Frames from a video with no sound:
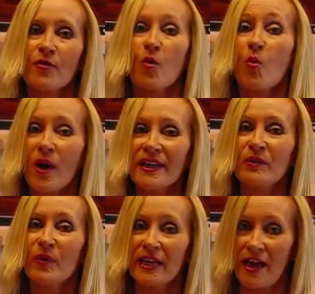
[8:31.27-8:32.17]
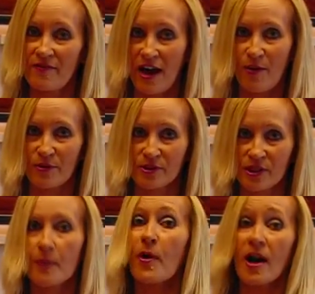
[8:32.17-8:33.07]
for one and one half
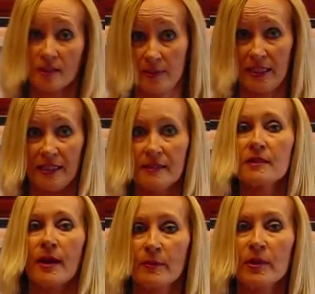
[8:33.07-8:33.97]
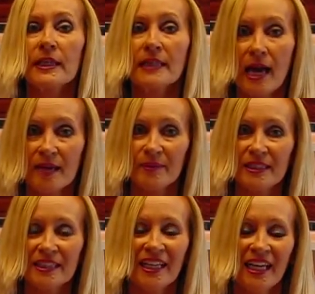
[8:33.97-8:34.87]
hours approximately. So I'm going to time
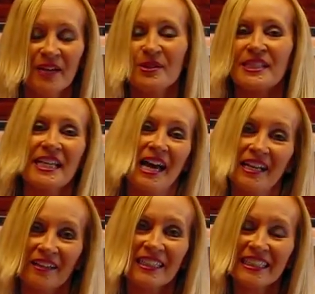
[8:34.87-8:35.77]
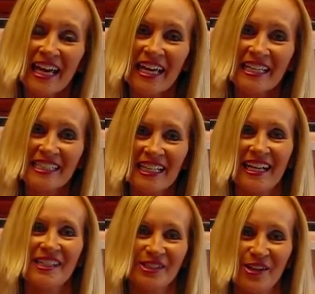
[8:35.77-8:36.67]
it, we'll see how long it takes,
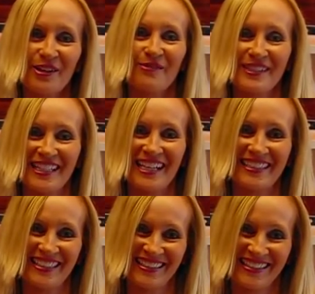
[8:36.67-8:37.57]
and I'll show you the result.